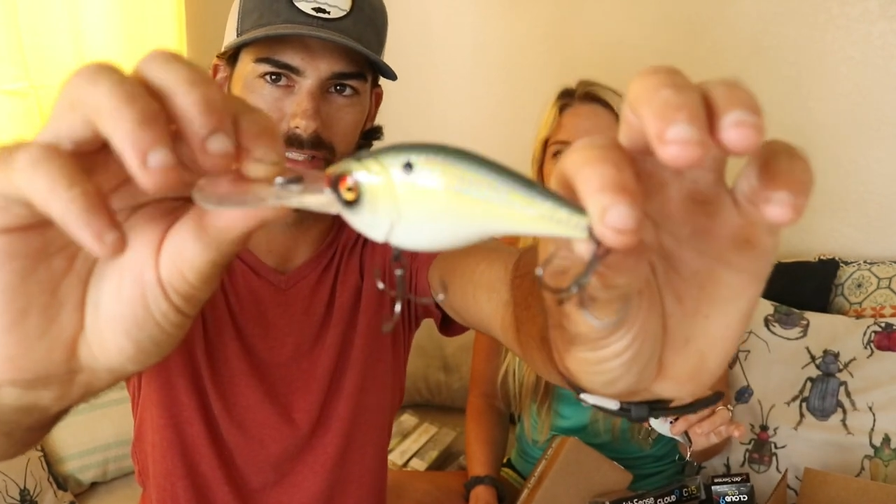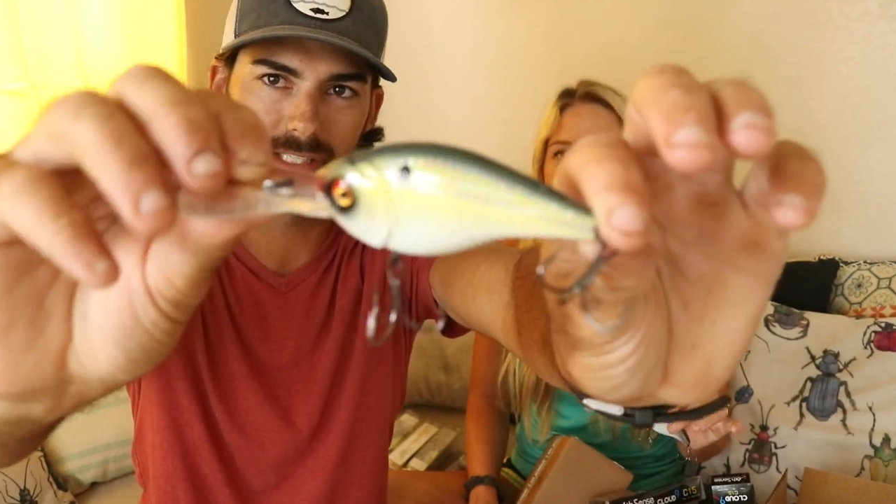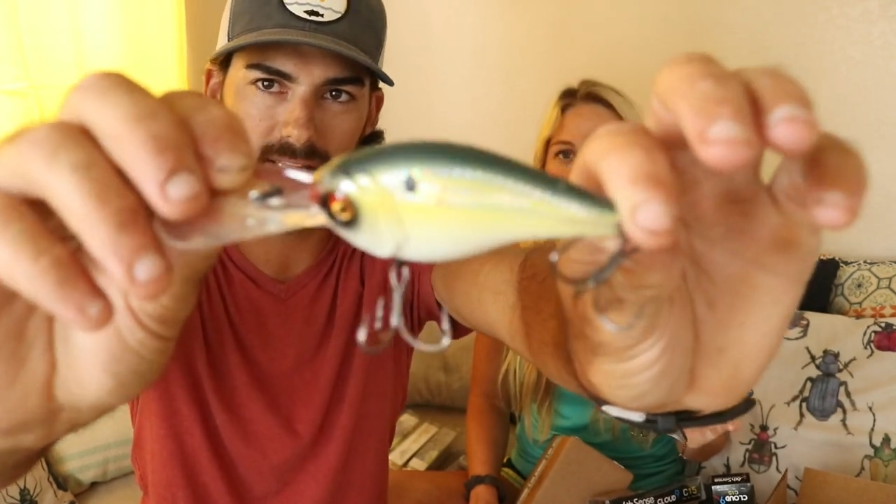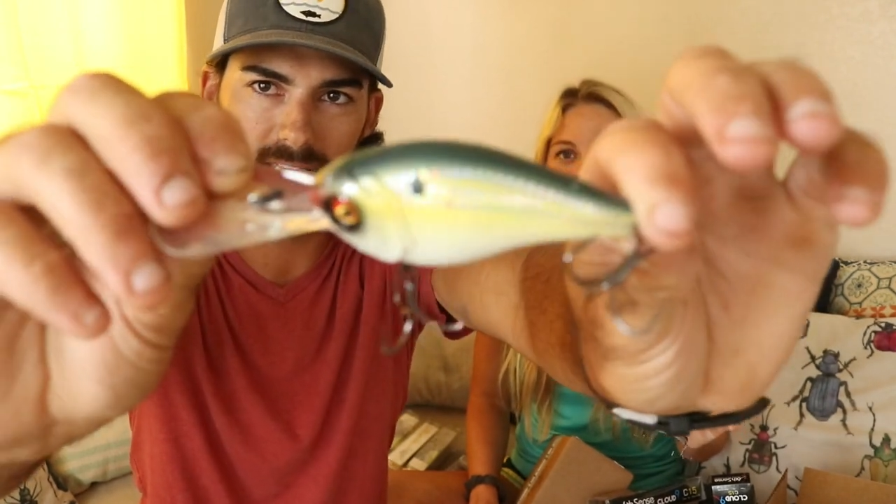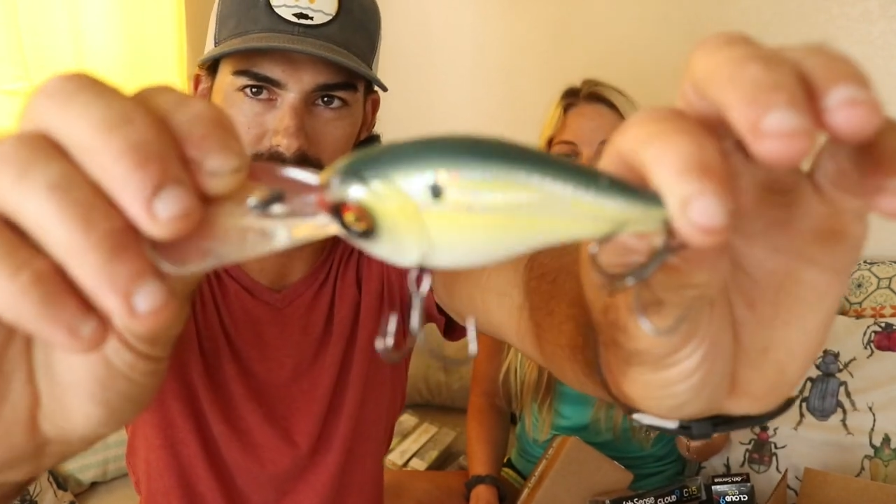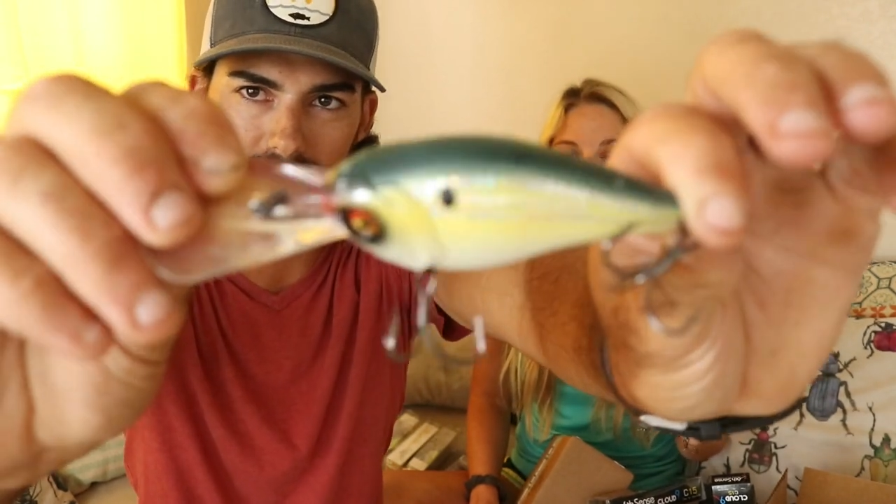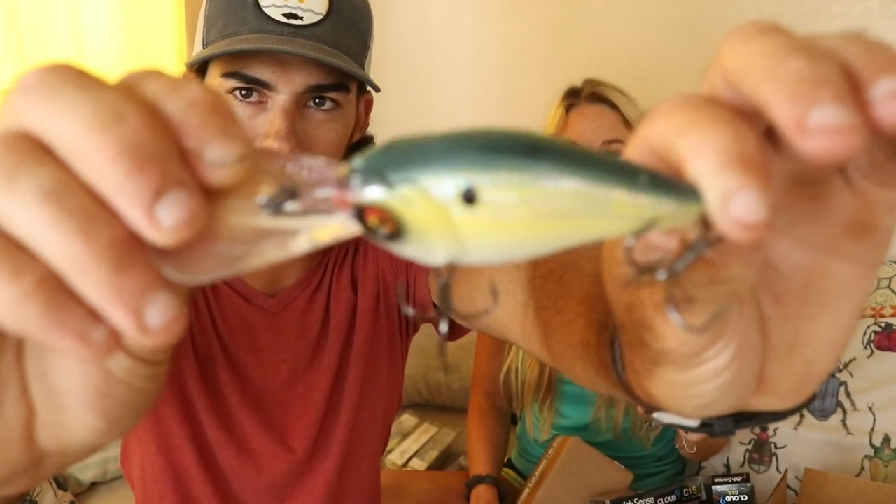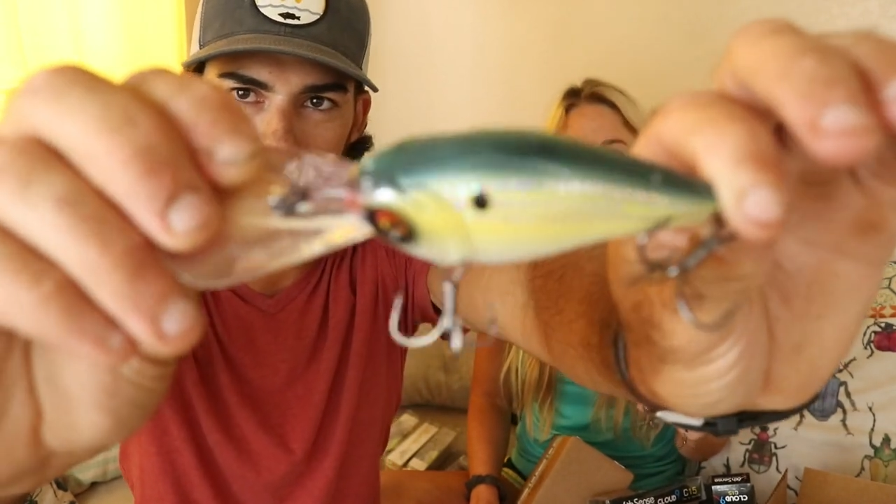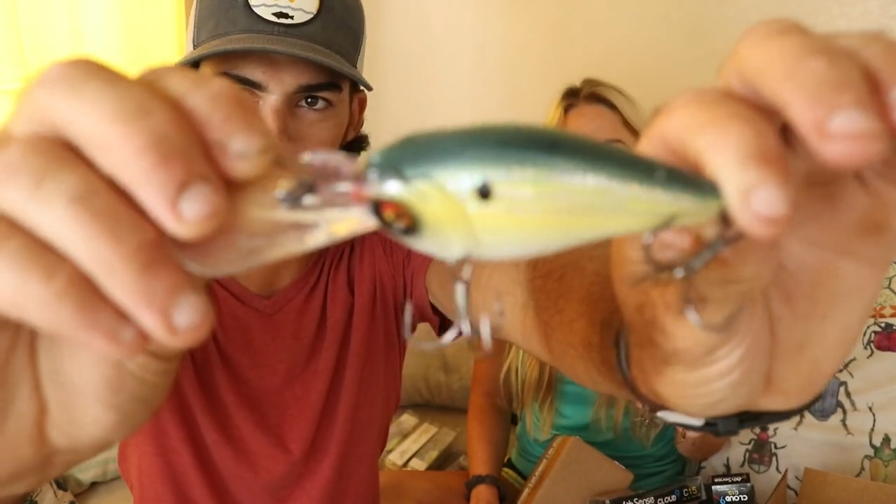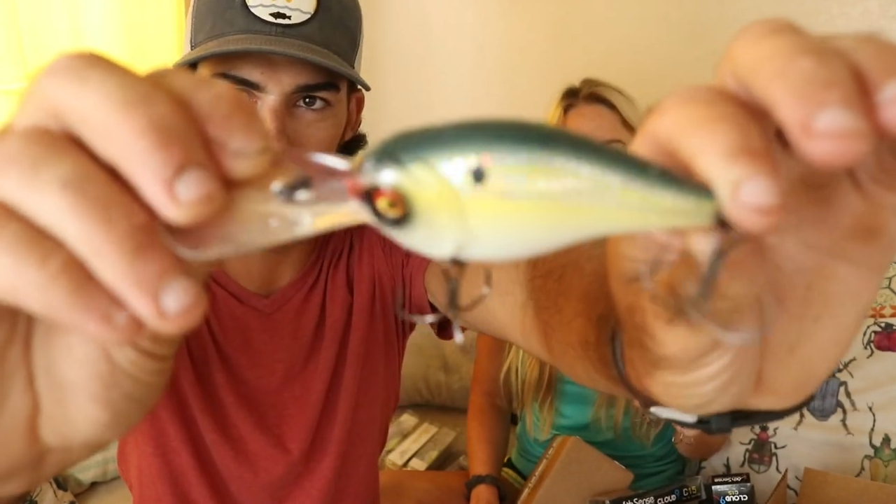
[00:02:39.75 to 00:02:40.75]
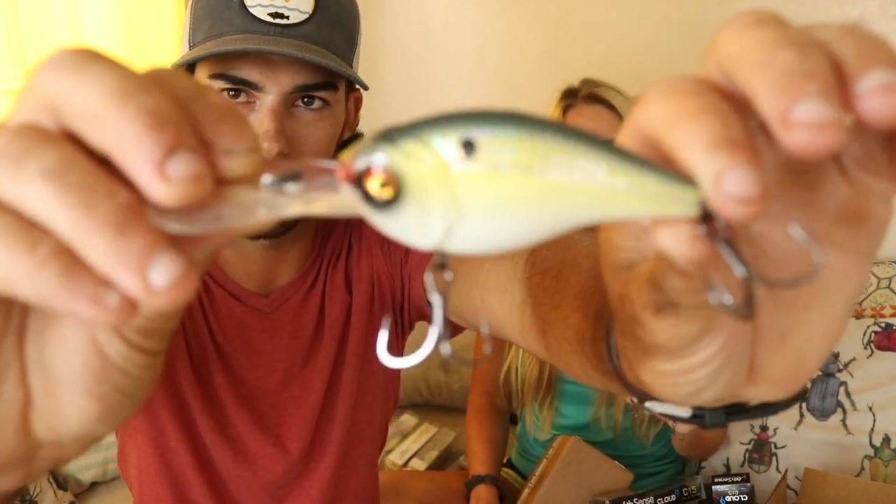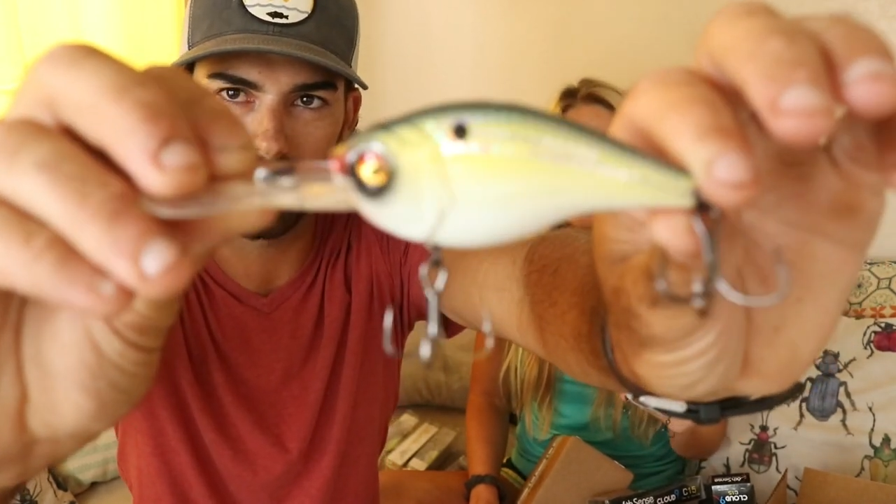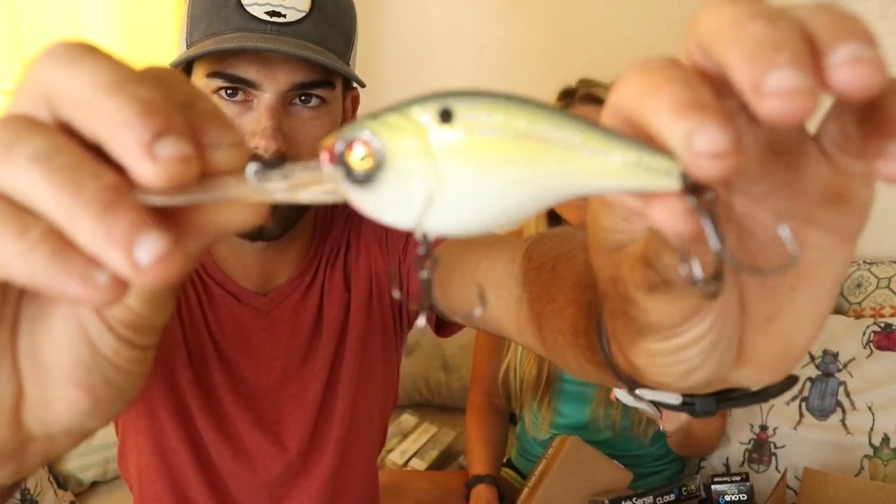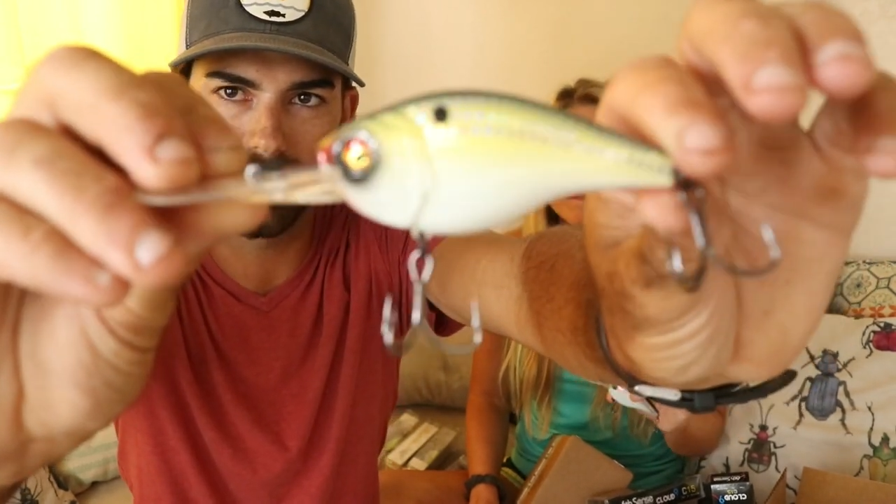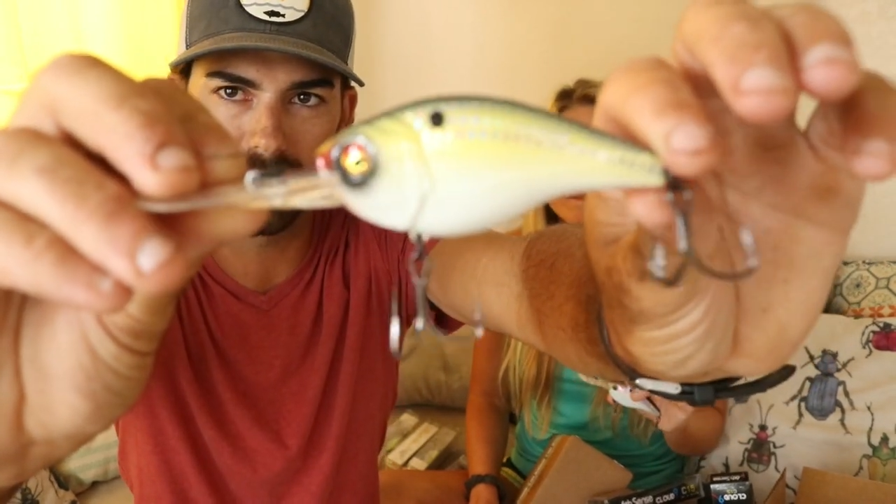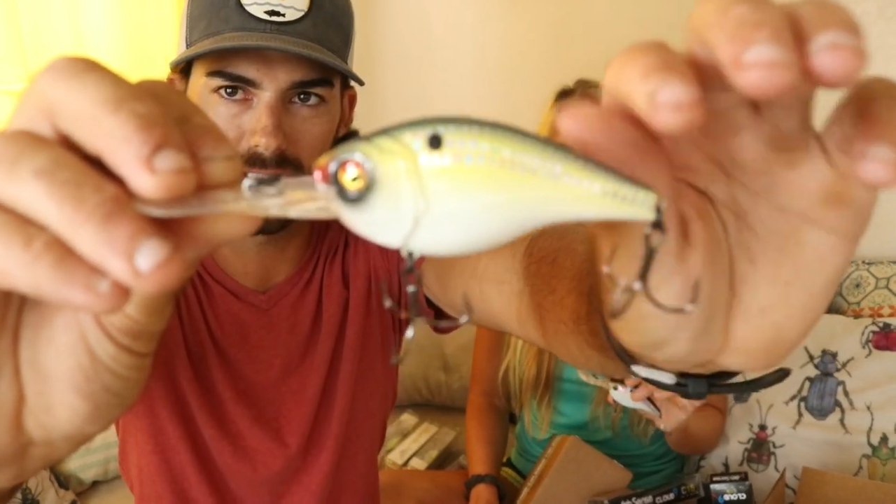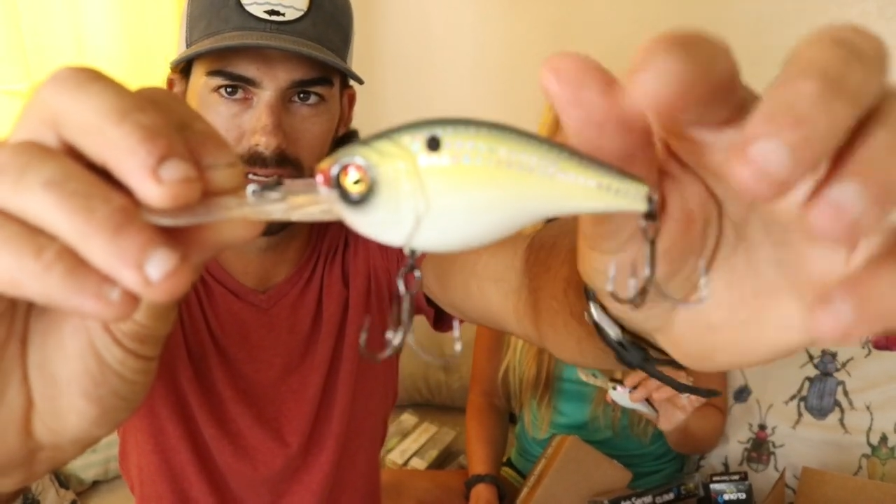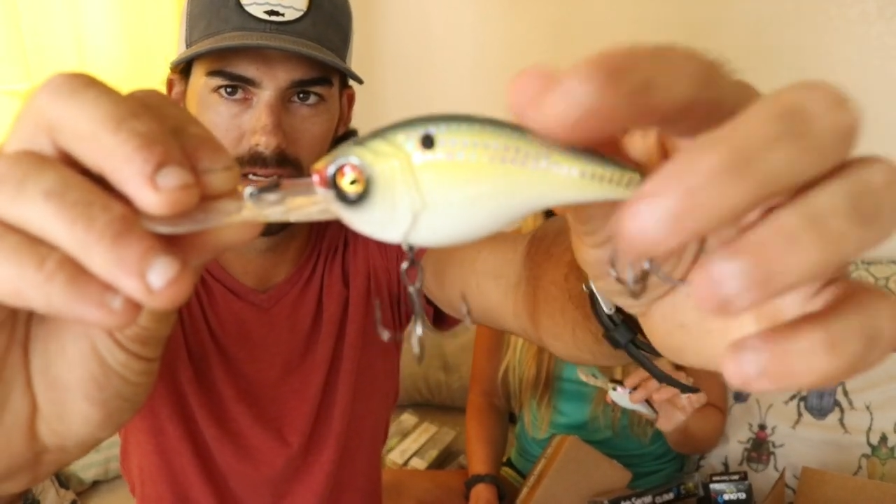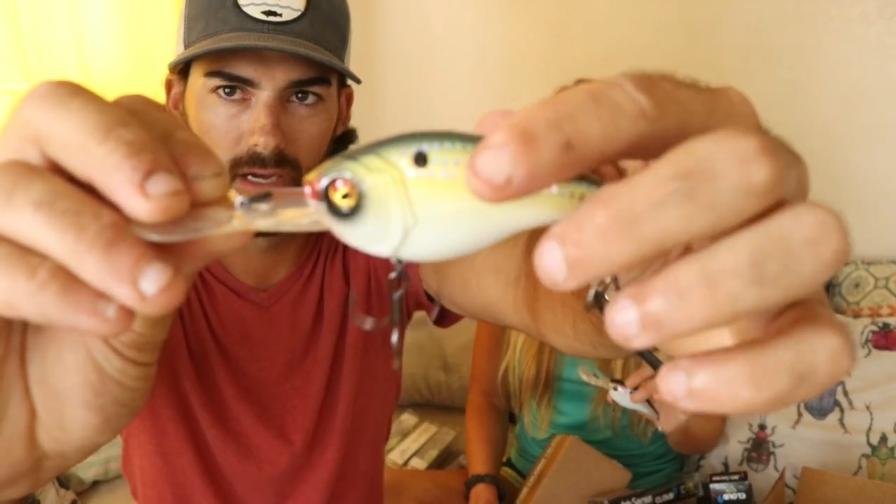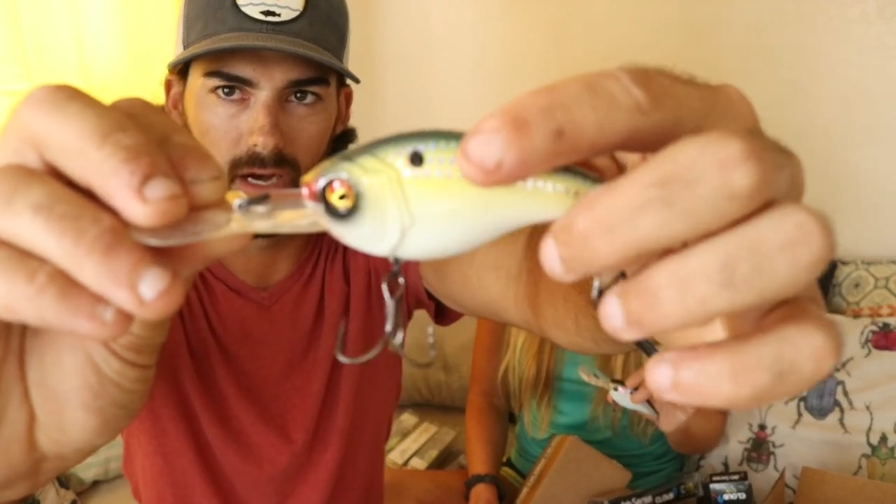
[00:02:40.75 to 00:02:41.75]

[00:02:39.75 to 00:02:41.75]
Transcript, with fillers: It's got these nice little scales